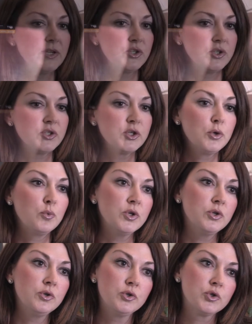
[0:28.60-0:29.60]
Patients who
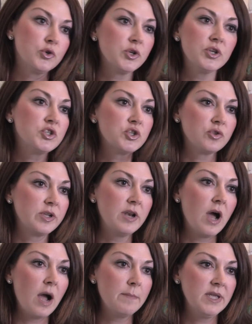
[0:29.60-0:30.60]
would traditionally
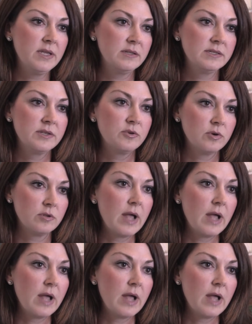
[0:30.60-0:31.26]
not be considered a